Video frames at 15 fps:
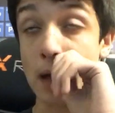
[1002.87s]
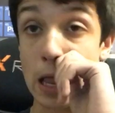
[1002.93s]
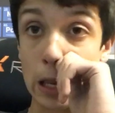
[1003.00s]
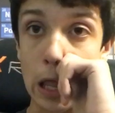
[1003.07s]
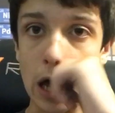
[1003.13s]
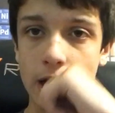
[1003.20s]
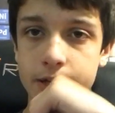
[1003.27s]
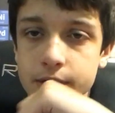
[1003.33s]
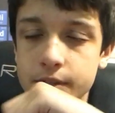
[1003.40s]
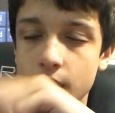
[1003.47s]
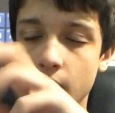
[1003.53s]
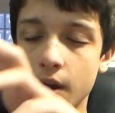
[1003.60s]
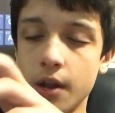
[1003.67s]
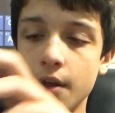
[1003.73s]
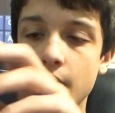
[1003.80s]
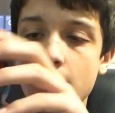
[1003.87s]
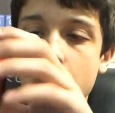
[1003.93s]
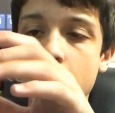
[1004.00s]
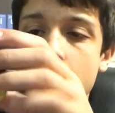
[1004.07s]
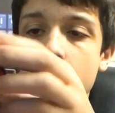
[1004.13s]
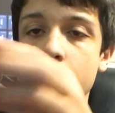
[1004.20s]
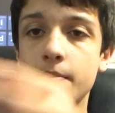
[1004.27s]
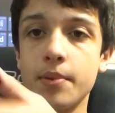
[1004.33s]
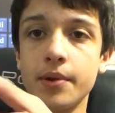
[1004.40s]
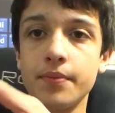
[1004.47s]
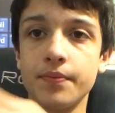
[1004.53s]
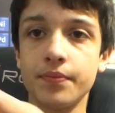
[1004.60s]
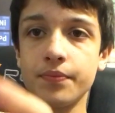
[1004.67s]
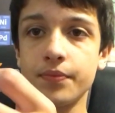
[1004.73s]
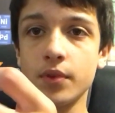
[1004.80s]
a lot, sorry.
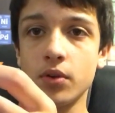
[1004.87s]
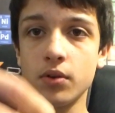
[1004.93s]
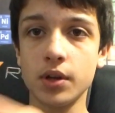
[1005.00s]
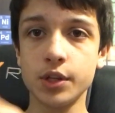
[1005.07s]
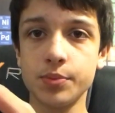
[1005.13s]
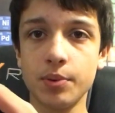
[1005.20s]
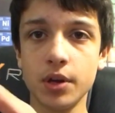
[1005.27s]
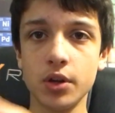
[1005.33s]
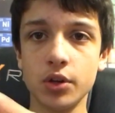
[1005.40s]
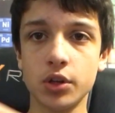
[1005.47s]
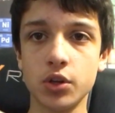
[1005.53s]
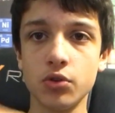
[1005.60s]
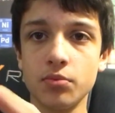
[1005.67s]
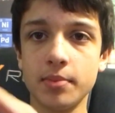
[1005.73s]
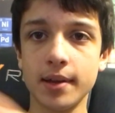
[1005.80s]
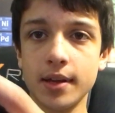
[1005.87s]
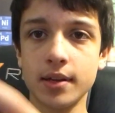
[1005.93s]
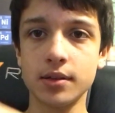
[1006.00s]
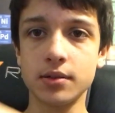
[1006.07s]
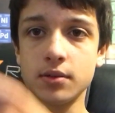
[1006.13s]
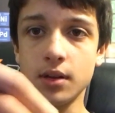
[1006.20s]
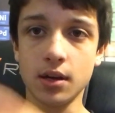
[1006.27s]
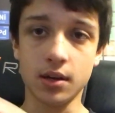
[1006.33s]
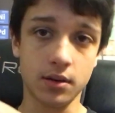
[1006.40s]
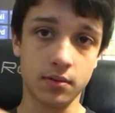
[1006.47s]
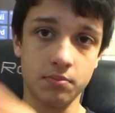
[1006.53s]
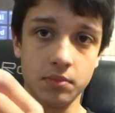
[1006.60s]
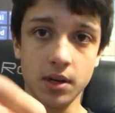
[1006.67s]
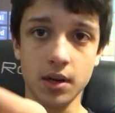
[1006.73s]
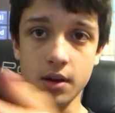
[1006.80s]
But it's a pretty good cube, and yeah,
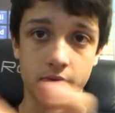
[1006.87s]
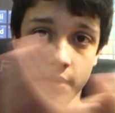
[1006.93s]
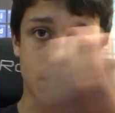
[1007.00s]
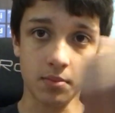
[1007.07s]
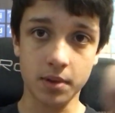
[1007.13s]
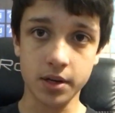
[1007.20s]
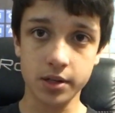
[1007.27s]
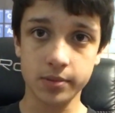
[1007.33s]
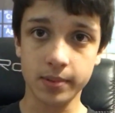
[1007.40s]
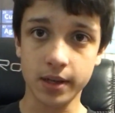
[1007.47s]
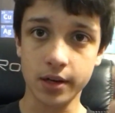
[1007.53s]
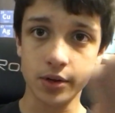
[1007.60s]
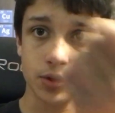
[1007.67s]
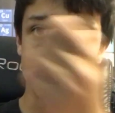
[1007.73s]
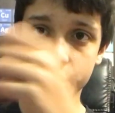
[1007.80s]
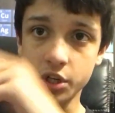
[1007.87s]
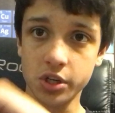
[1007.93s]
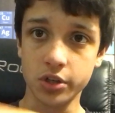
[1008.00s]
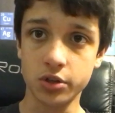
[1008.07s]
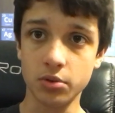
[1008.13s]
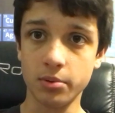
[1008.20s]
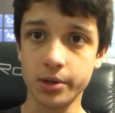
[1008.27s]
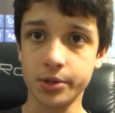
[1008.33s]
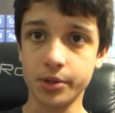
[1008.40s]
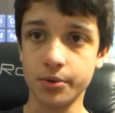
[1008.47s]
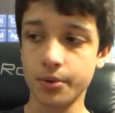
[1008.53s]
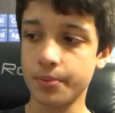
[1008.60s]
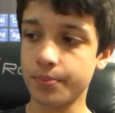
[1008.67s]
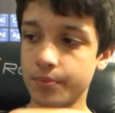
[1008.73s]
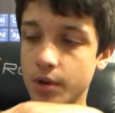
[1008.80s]
I mean, I'd recommend it to beginners. Chi 2x2.
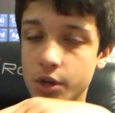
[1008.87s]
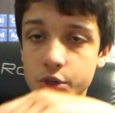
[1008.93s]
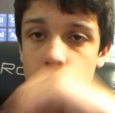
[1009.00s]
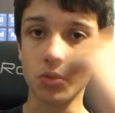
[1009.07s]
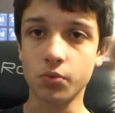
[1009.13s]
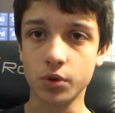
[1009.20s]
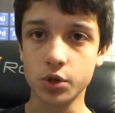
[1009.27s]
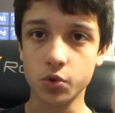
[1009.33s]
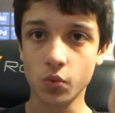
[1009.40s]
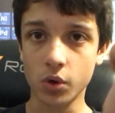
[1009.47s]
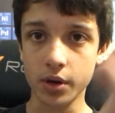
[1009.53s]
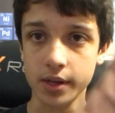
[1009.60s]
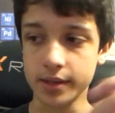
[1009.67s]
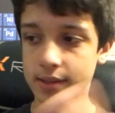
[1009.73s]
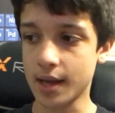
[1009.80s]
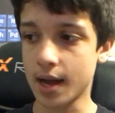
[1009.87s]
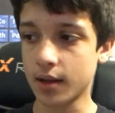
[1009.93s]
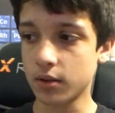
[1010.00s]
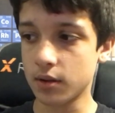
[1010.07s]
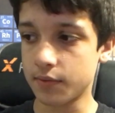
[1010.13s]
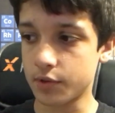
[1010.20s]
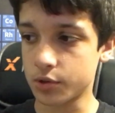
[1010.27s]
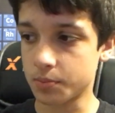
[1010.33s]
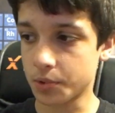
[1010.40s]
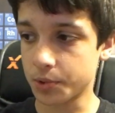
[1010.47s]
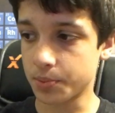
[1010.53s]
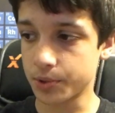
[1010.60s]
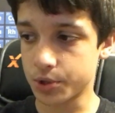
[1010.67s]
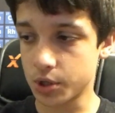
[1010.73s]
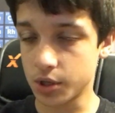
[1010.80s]
Not sure which one exactly, if there's
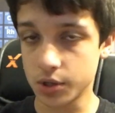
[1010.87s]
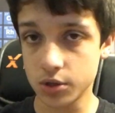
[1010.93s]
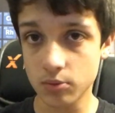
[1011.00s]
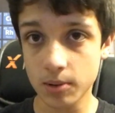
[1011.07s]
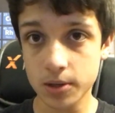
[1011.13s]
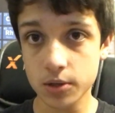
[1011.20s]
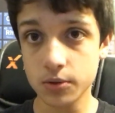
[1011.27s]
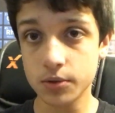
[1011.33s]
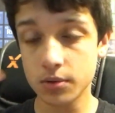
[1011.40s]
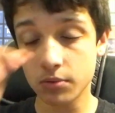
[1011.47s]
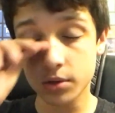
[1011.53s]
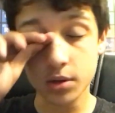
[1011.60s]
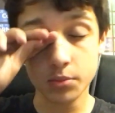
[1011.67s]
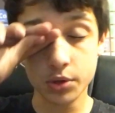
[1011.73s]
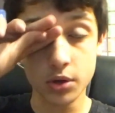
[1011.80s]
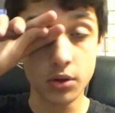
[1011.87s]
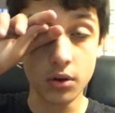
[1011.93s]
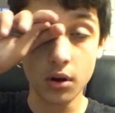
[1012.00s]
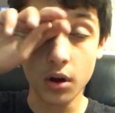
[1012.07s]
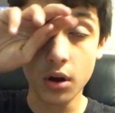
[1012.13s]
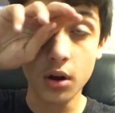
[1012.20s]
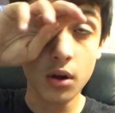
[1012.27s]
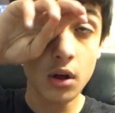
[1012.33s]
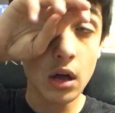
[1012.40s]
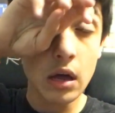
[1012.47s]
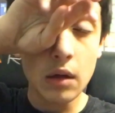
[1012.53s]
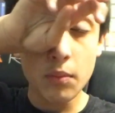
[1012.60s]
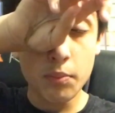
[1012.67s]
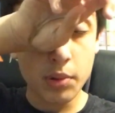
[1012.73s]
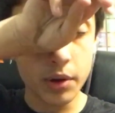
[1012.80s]
multiple Chi 2x2s, which I'm sure there are,
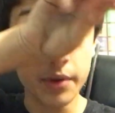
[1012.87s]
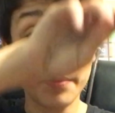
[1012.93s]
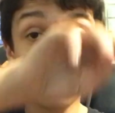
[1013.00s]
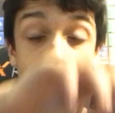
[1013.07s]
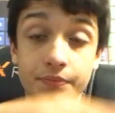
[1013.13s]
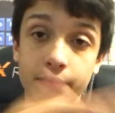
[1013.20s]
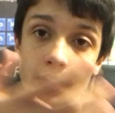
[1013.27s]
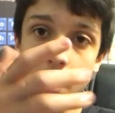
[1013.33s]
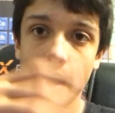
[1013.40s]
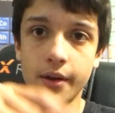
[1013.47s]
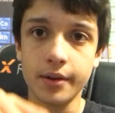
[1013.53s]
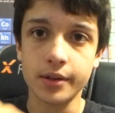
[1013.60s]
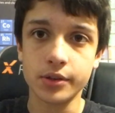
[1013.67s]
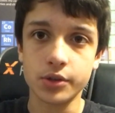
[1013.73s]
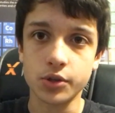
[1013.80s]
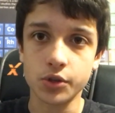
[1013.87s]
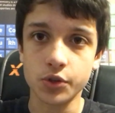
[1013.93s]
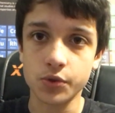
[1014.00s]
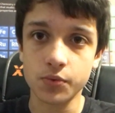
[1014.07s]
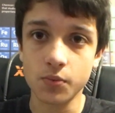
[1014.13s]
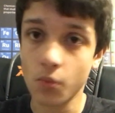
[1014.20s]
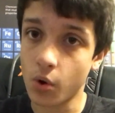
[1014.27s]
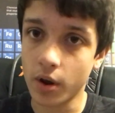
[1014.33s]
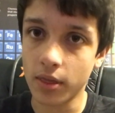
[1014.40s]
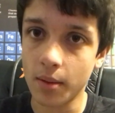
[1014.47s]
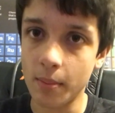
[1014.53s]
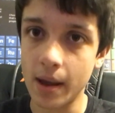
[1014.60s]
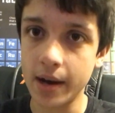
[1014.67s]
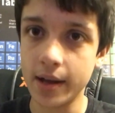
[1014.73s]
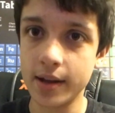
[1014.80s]
but yeah, it's just one of the
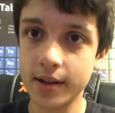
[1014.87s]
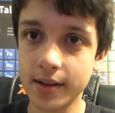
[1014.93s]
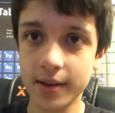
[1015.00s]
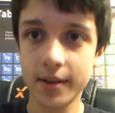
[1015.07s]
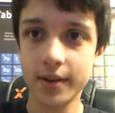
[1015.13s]
many.